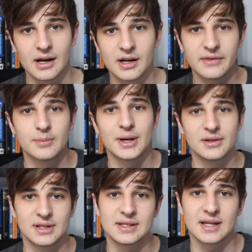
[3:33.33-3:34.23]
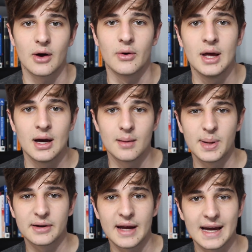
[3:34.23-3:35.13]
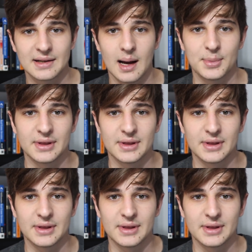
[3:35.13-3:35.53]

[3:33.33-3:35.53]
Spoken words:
I'll give a better discount, a better ad copy,